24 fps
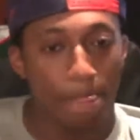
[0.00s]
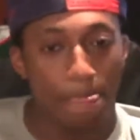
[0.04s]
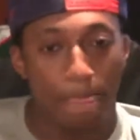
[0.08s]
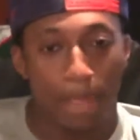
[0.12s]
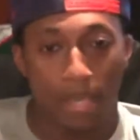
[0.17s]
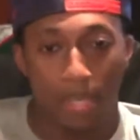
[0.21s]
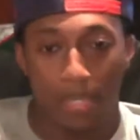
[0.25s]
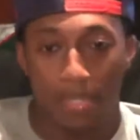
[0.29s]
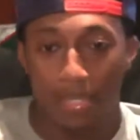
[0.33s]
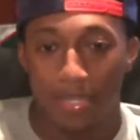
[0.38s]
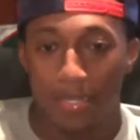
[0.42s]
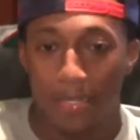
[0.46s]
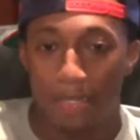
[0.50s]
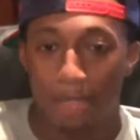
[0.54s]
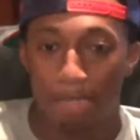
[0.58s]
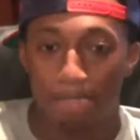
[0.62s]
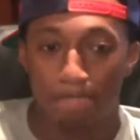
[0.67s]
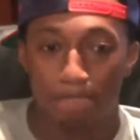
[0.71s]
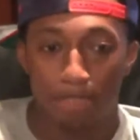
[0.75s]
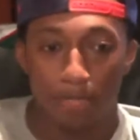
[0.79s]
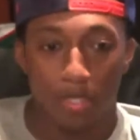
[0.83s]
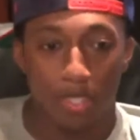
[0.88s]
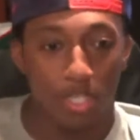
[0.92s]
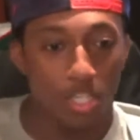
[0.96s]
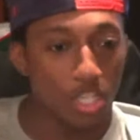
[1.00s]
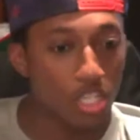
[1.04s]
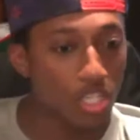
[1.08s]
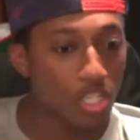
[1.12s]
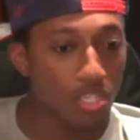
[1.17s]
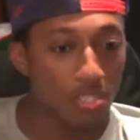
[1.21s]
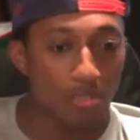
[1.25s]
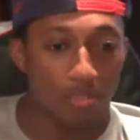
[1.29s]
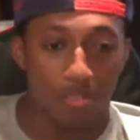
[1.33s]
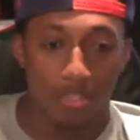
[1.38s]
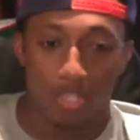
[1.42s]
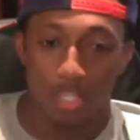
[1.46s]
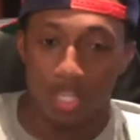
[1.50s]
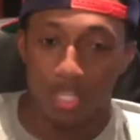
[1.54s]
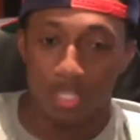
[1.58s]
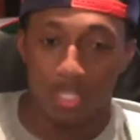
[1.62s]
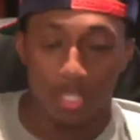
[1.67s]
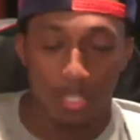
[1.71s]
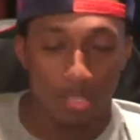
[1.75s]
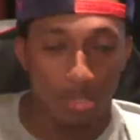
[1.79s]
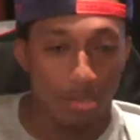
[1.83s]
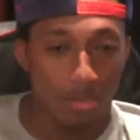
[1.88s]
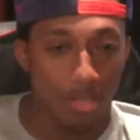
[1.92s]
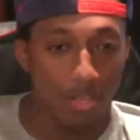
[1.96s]
And um, you just,
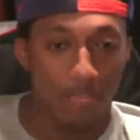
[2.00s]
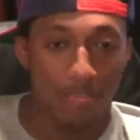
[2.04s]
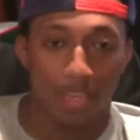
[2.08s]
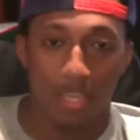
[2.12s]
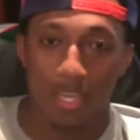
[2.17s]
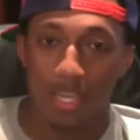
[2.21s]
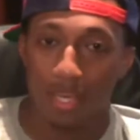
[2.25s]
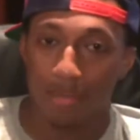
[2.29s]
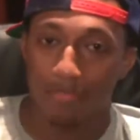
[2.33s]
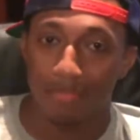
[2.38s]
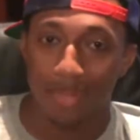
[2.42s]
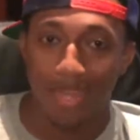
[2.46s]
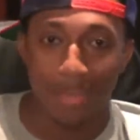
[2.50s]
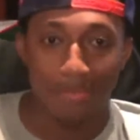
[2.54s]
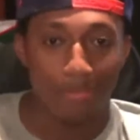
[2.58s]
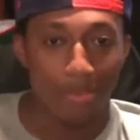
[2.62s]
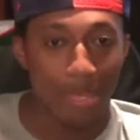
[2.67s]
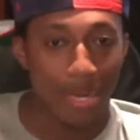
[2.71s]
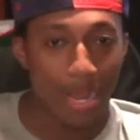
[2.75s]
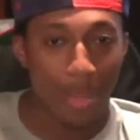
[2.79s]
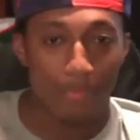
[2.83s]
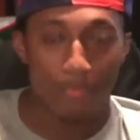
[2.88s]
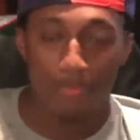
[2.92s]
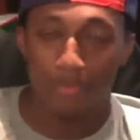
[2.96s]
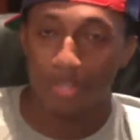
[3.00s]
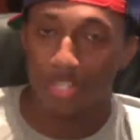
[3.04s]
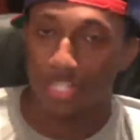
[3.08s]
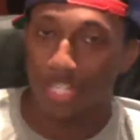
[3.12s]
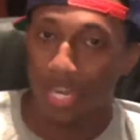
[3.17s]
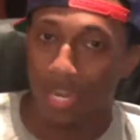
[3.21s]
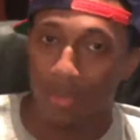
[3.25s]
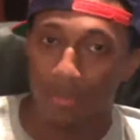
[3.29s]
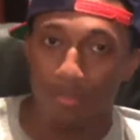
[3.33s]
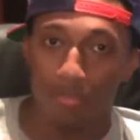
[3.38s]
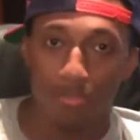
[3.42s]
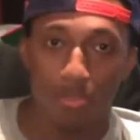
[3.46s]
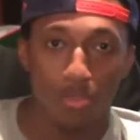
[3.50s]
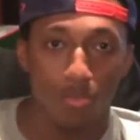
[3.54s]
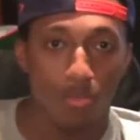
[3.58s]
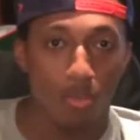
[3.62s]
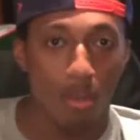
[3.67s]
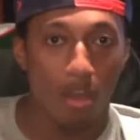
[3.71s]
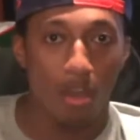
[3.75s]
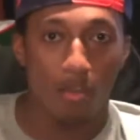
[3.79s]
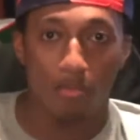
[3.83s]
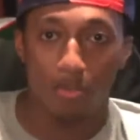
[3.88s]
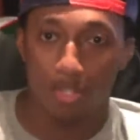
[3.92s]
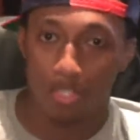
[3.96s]
just, you know, even him, like, man, I appreciate who you
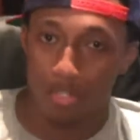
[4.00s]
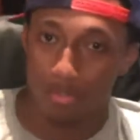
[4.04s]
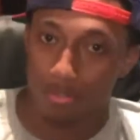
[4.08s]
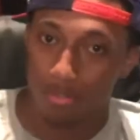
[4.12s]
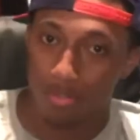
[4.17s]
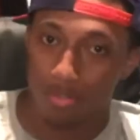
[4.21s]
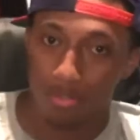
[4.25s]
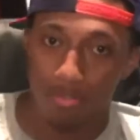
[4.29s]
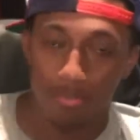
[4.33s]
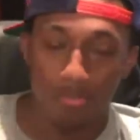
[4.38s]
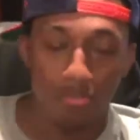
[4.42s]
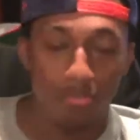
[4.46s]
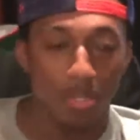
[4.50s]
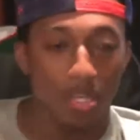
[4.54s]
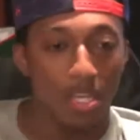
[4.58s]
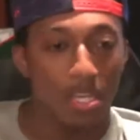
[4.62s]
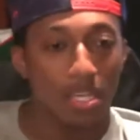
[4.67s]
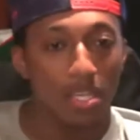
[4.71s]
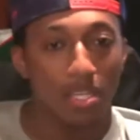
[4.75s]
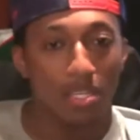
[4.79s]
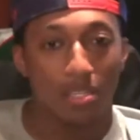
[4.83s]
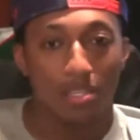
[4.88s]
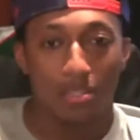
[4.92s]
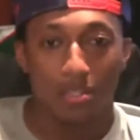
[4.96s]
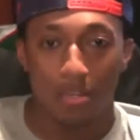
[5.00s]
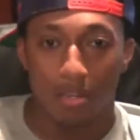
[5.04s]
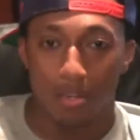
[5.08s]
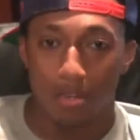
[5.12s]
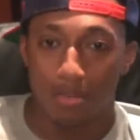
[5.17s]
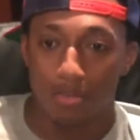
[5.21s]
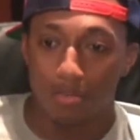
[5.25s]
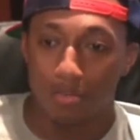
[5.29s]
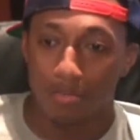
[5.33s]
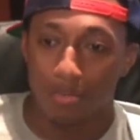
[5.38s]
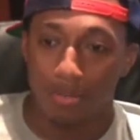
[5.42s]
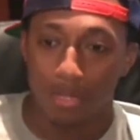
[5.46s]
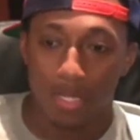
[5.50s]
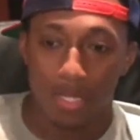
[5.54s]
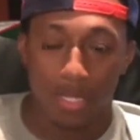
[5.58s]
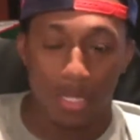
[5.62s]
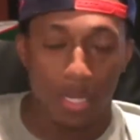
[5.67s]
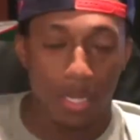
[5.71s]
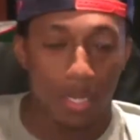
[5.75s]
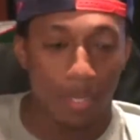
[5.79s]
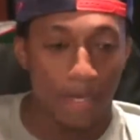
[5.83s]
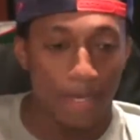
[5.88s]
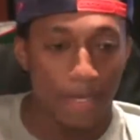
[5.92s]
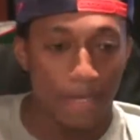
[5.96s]
are, what you do, you know,
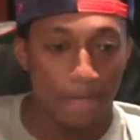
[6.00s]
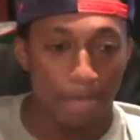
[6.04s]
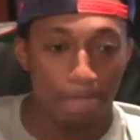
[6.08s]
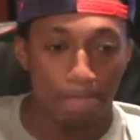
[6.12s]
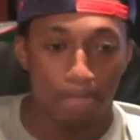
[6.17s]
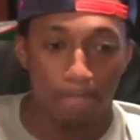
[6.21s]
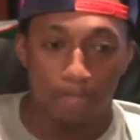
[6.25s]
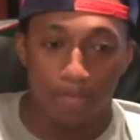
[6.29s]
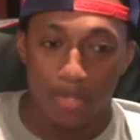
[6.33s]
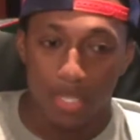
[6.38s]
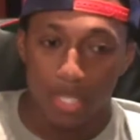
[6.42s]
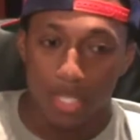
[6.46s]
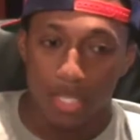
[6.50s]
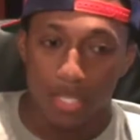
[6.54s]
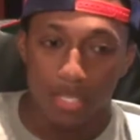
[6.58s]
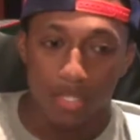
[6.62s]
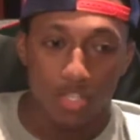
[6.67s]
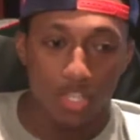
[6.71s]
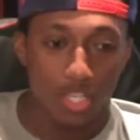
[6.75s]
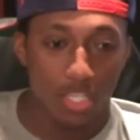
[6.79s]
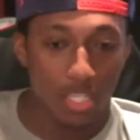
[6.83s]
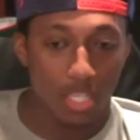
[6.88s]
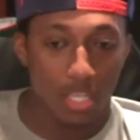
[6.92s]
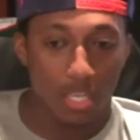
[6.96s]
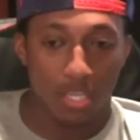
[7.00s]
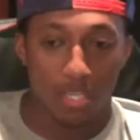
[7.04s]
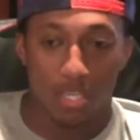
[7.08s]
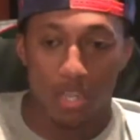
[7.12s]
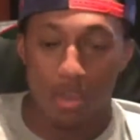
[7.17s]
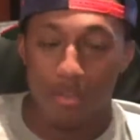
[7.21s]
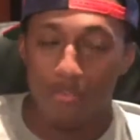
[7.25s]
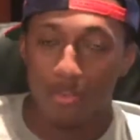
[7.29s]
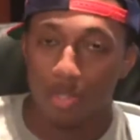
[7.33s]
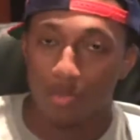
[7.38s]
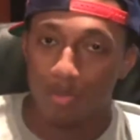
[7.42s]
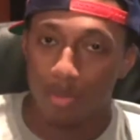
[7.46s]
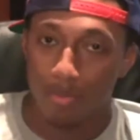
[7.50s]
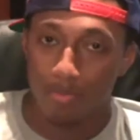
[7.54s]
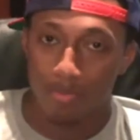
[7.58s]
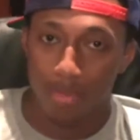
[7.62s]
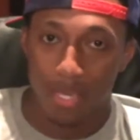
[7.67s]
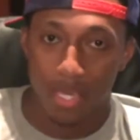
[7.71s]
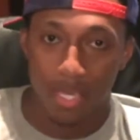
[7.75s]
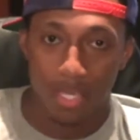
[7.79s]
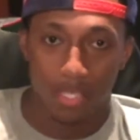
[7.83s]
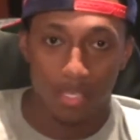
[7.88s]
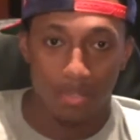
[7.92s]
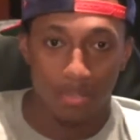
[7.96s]
um, just an encouragement, man.